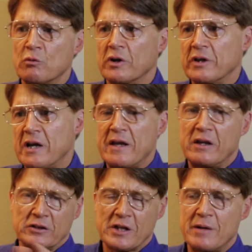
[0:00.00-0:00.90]
work and I had
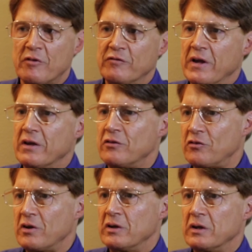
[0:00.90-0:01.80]
to climb a
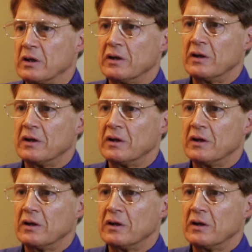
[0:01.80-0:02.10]
fence and